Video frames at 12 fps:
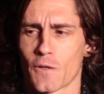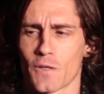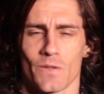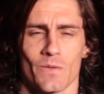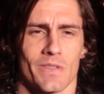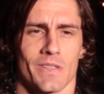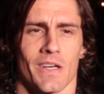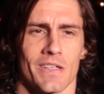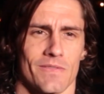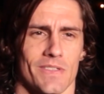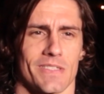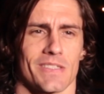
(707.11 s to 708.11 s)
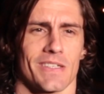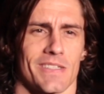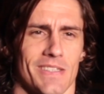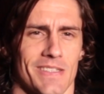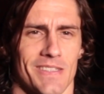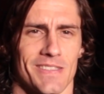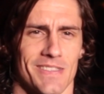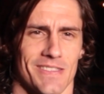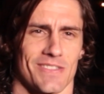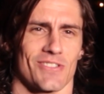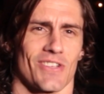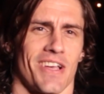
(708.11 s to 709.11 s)
who thought of this idea? This
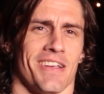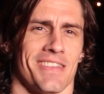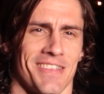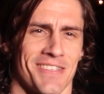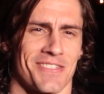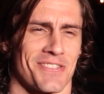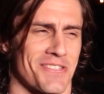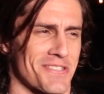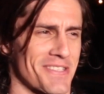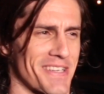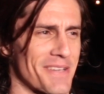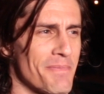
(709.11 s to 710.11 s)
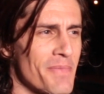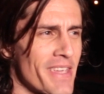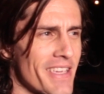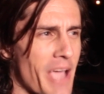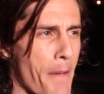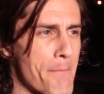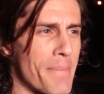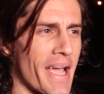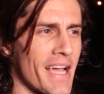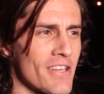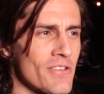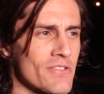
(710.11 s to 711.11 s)
is it's just like a
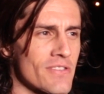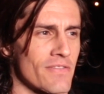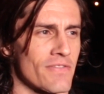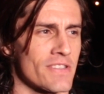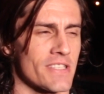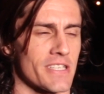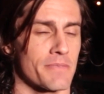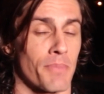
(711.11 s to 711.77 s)
bad use of physics.